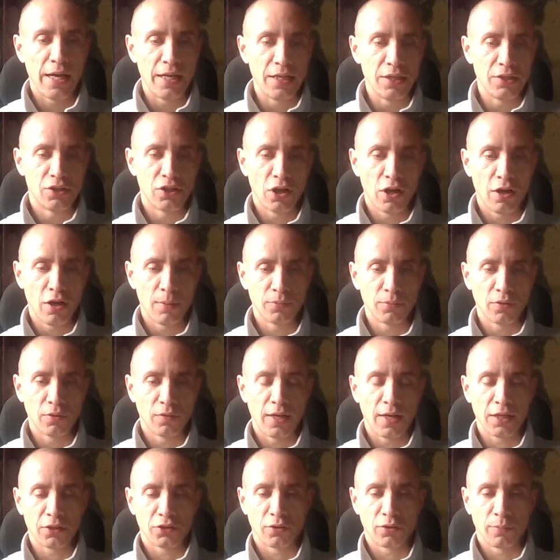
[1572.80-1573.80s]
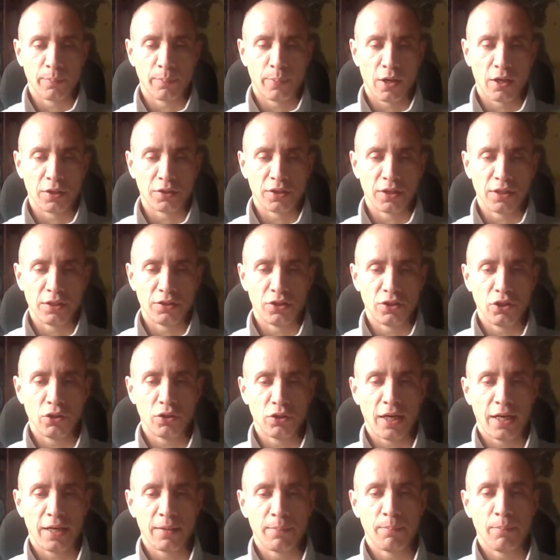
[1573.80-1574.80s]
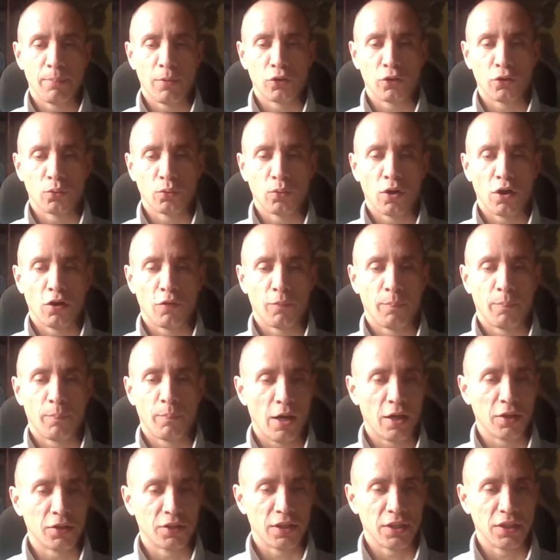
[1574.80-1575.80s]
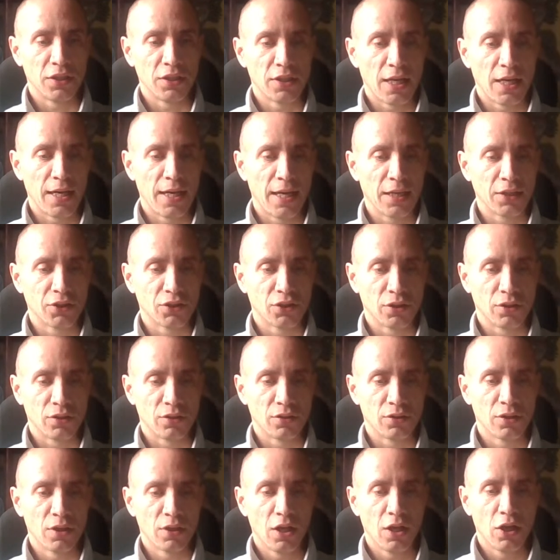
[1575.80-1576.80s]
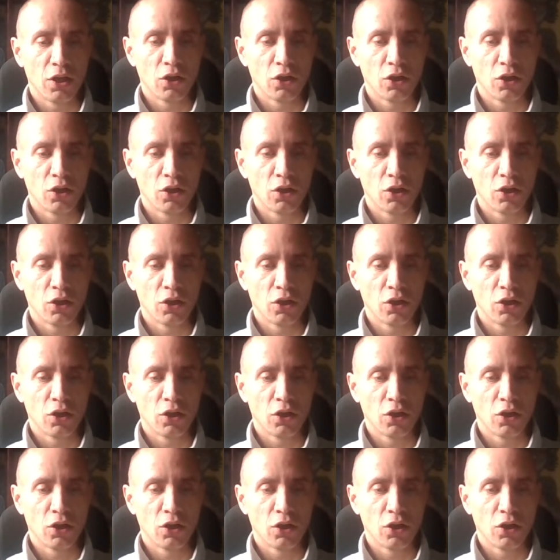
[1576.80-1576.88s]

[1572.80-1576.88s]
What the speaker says: In terms of election parties, the UK model of parties and elections